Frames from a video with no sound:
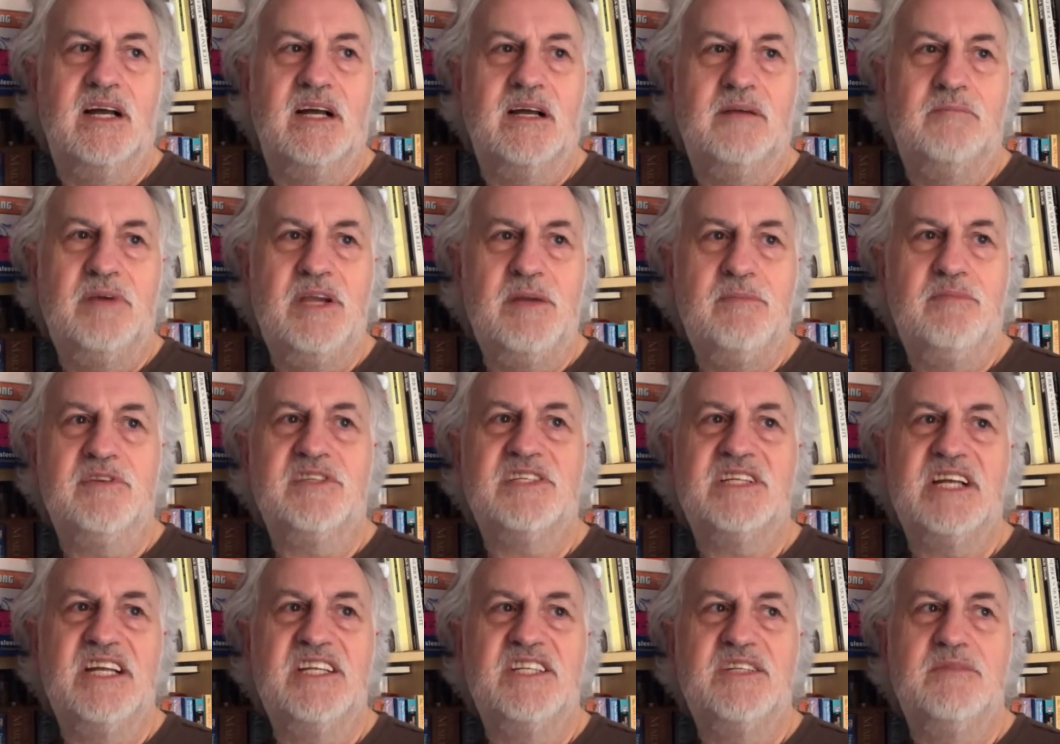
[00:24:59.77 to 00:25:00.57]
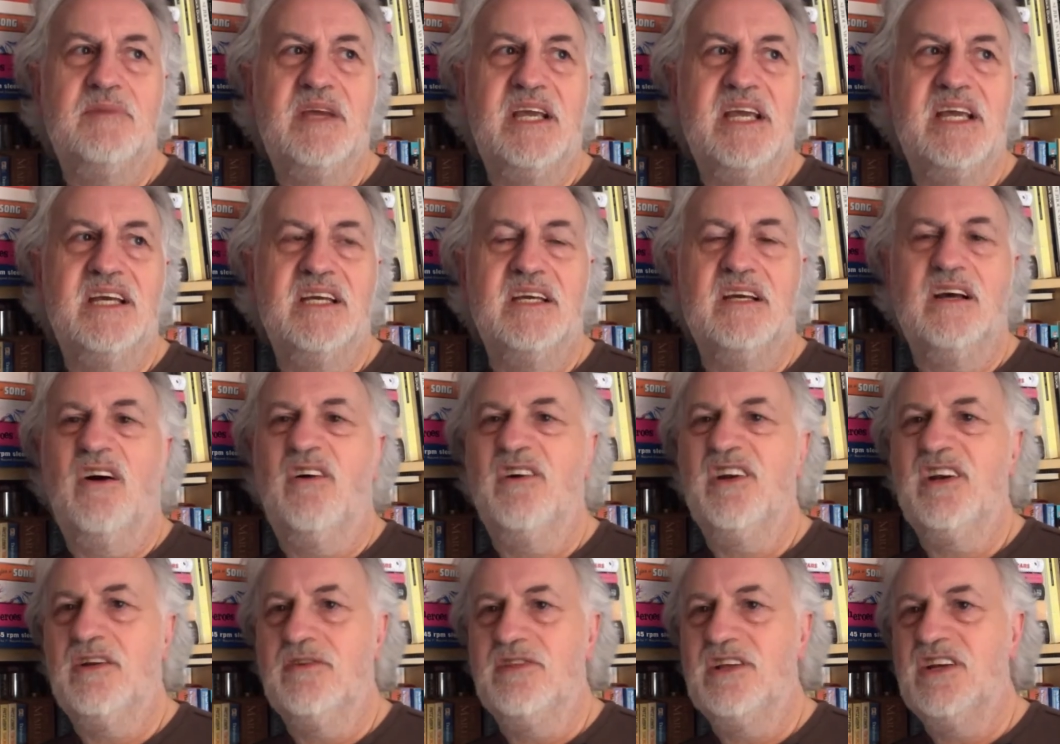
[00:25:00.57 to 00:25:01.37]
people say to me, oh,
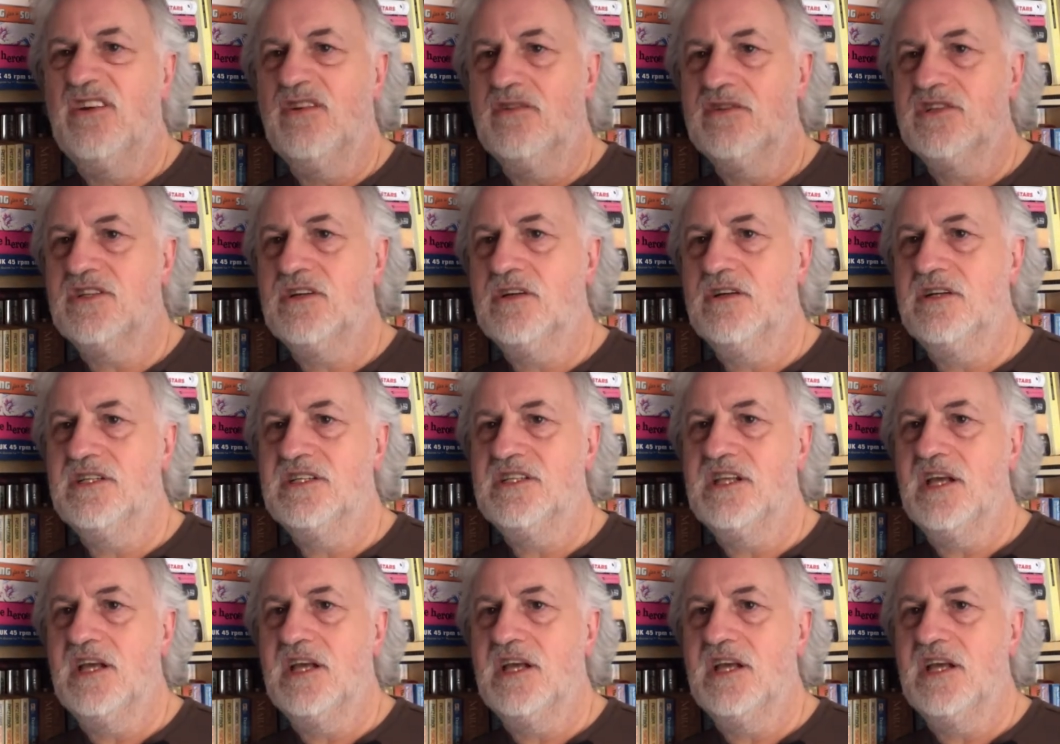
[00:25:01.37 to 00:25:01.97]
you know, they're not as good as